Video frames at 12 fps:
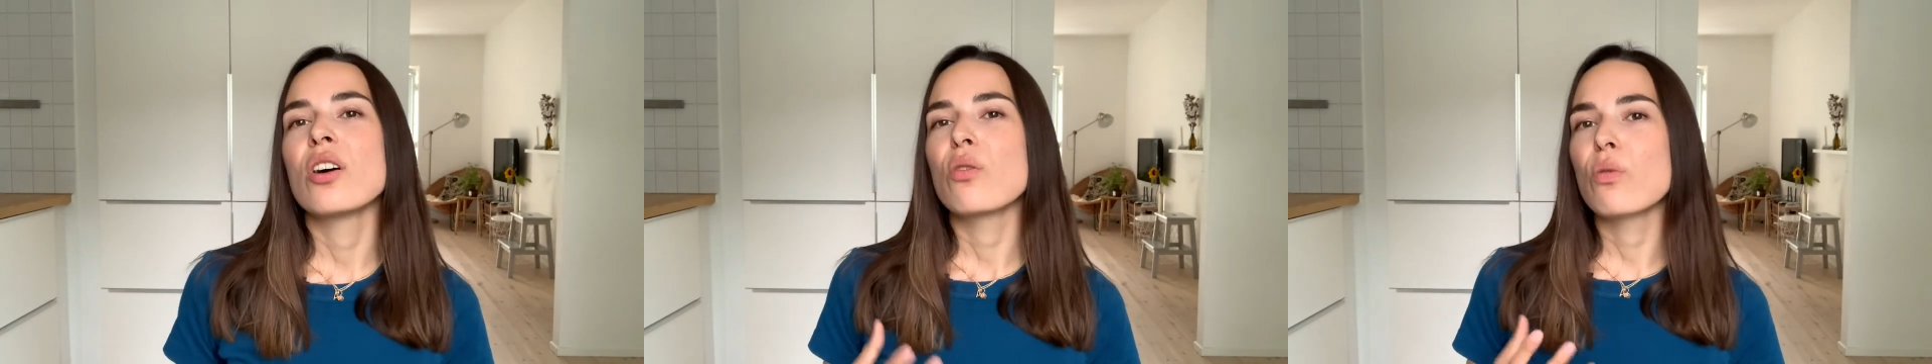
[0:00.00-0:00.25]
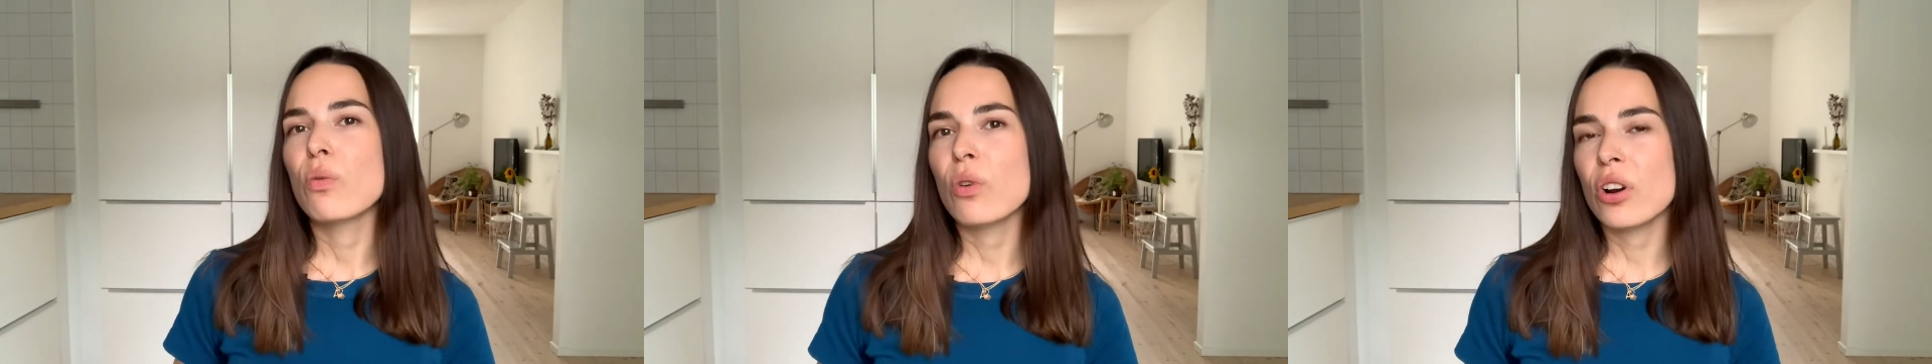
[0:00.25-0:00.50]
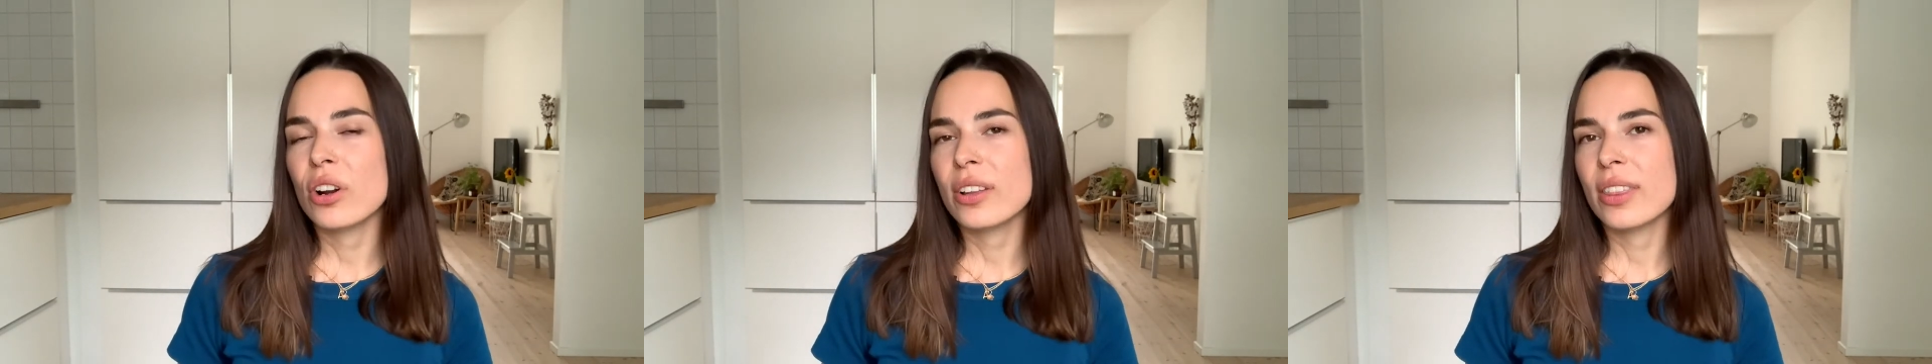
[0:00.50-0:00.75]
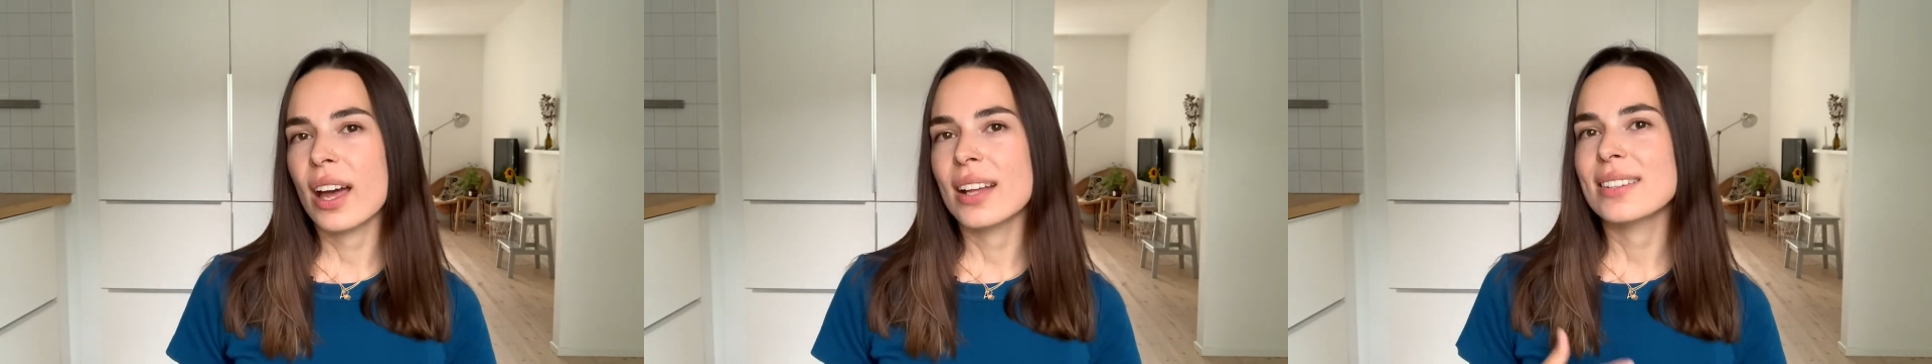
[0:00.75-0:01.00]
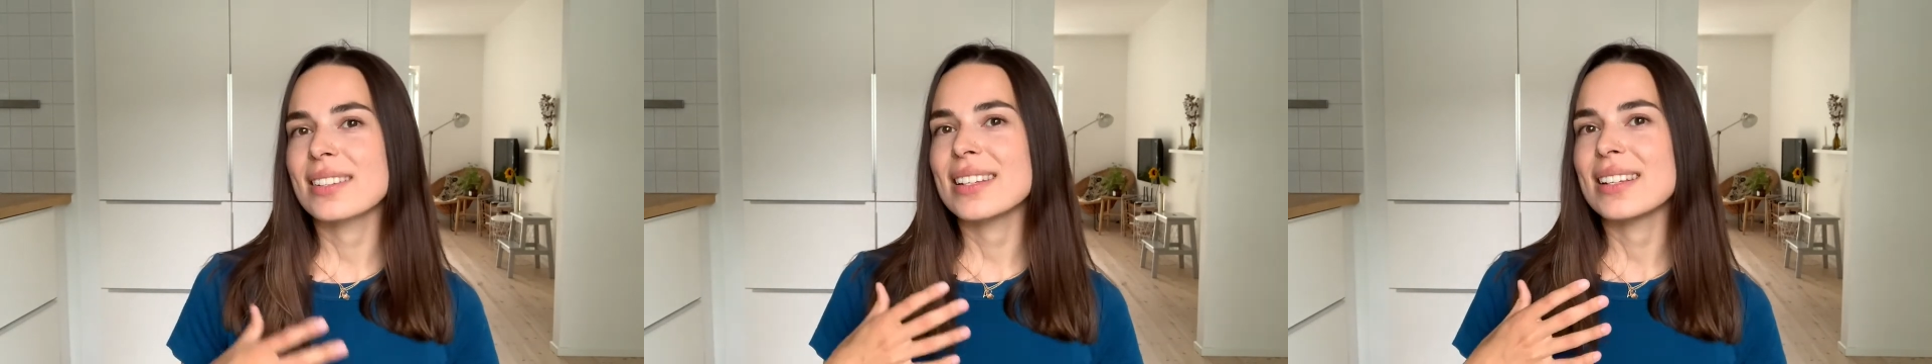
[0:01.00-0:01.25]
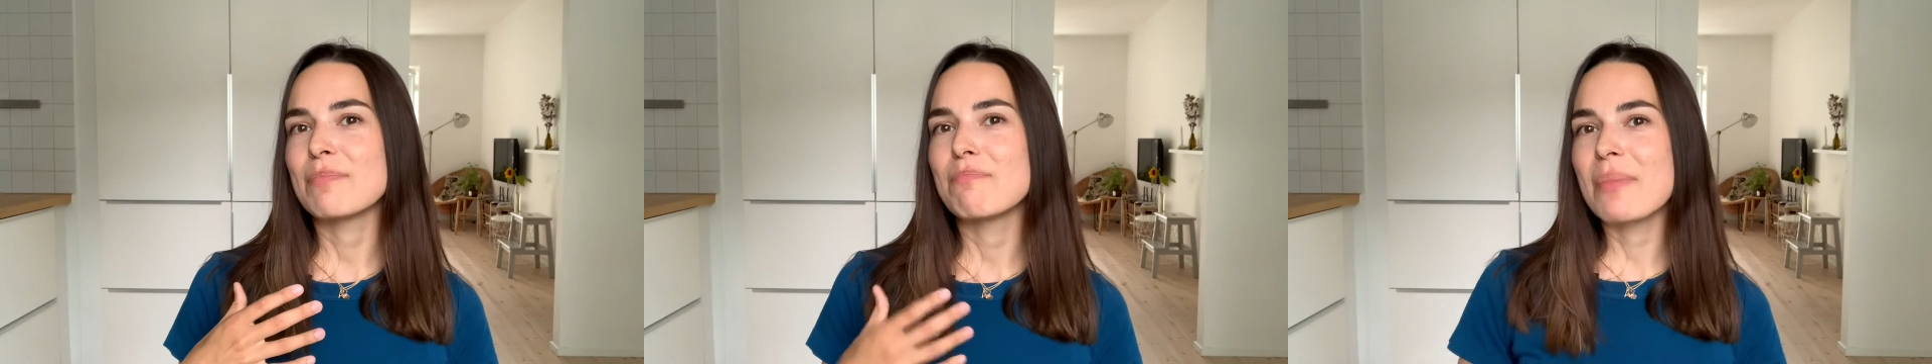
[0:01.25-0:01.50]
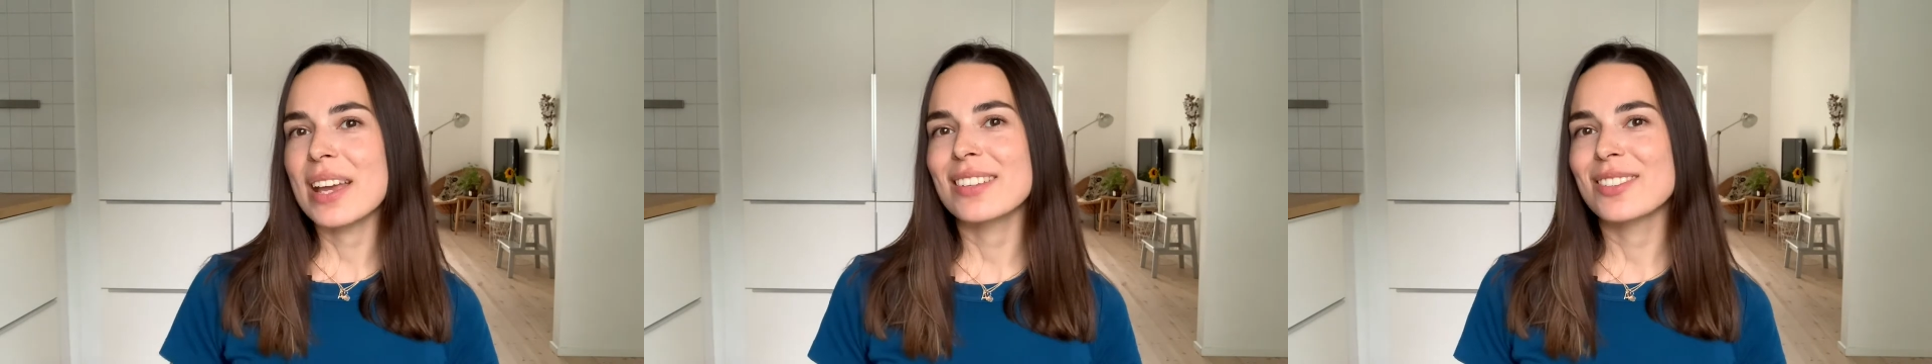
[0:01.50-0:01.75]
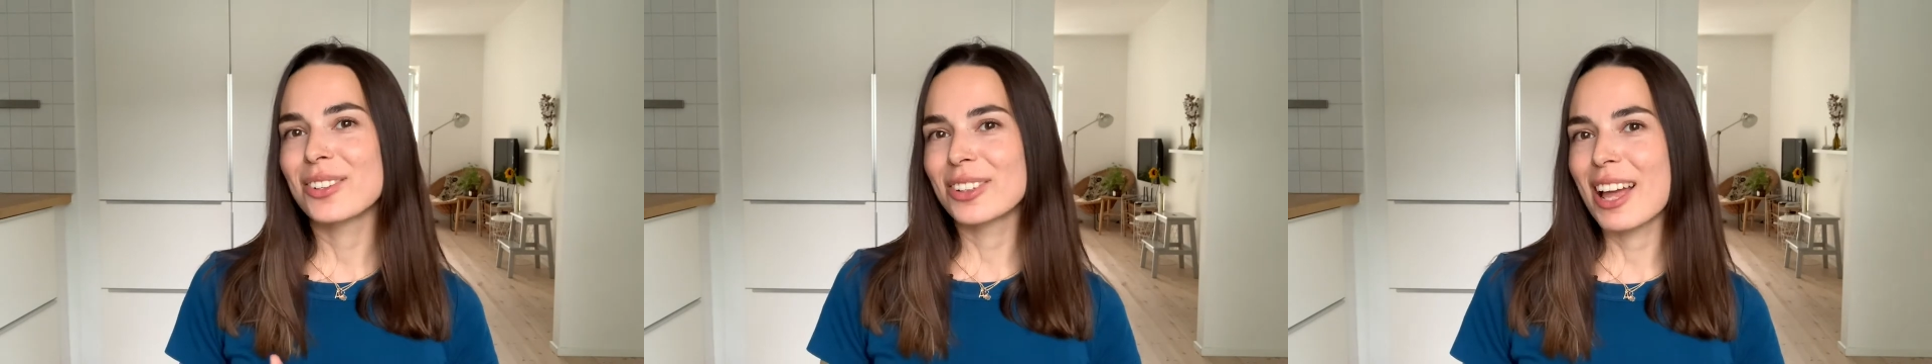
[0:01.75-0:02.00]
work that
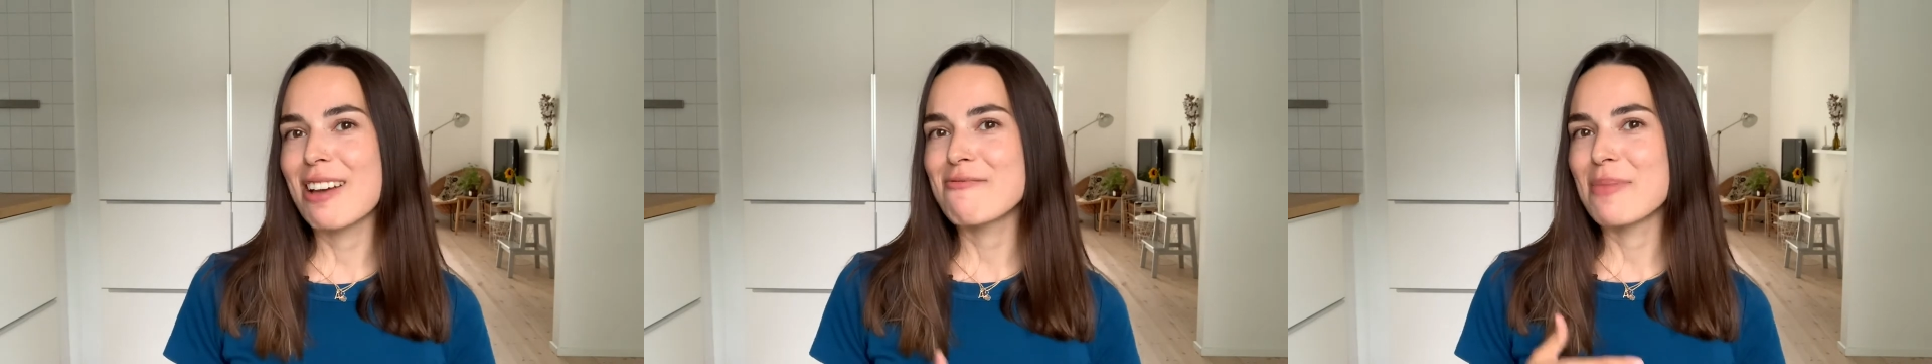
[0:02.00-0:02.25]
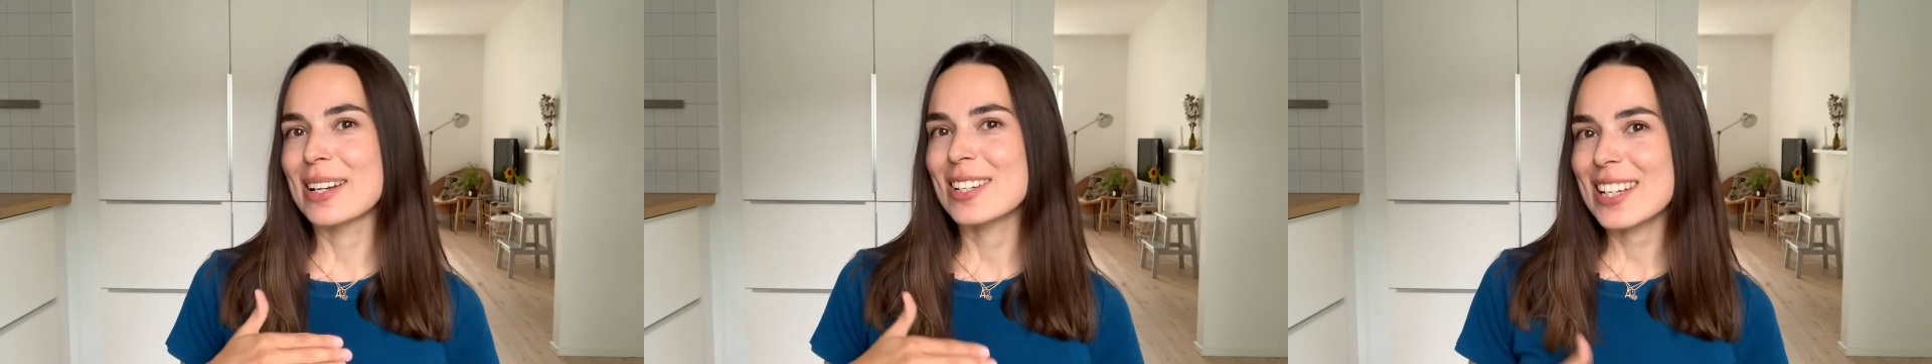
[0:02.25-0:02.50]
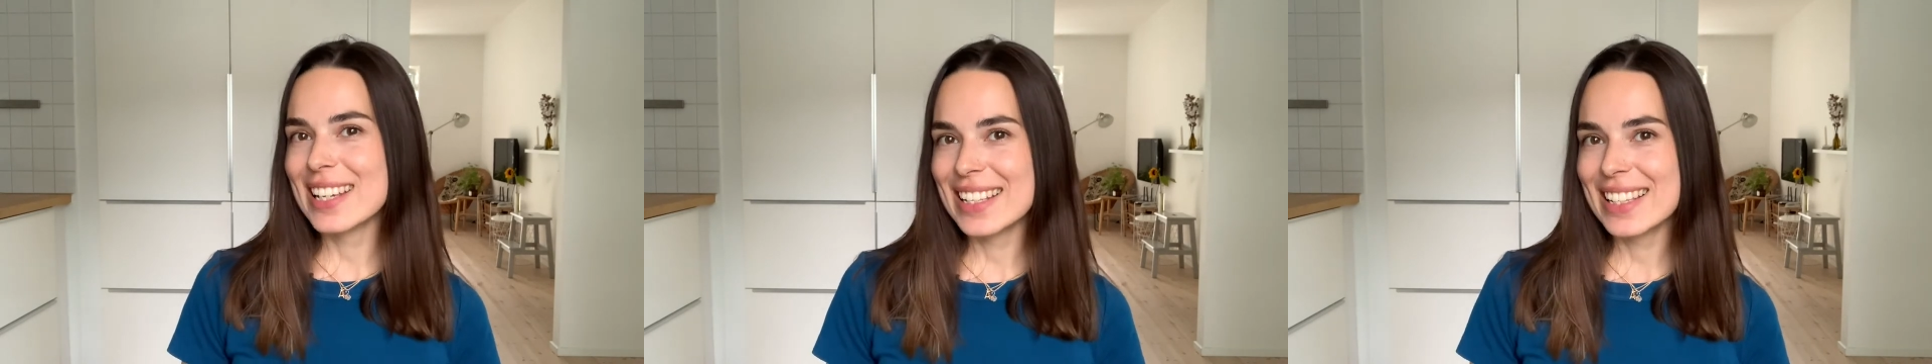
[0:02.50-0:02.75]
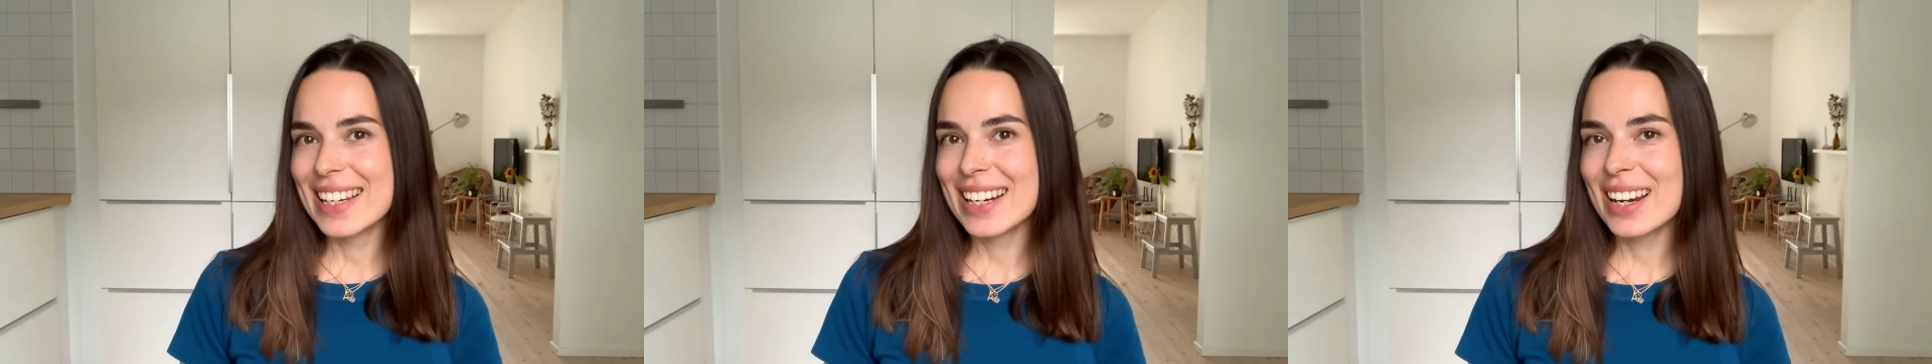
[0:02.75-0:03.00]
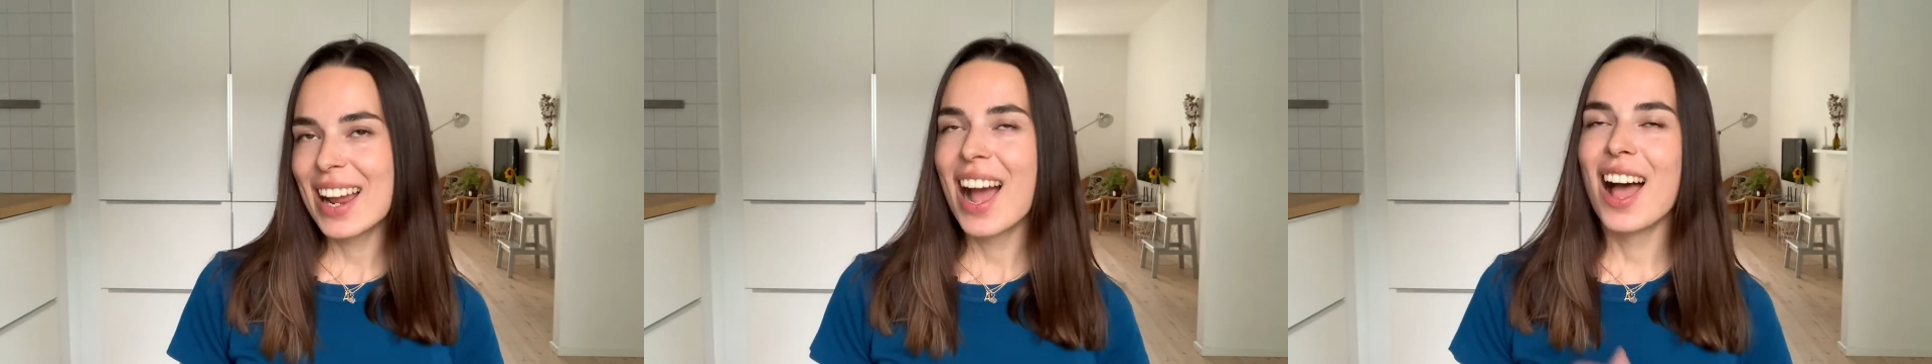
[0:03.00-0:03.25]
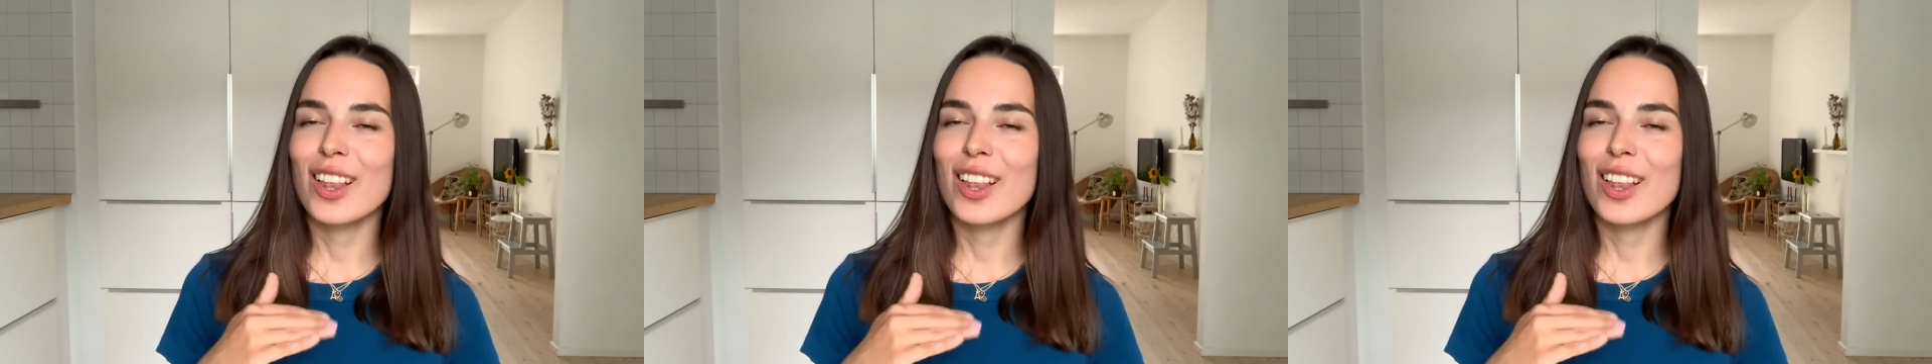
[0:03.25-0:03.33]
makes your life much easier.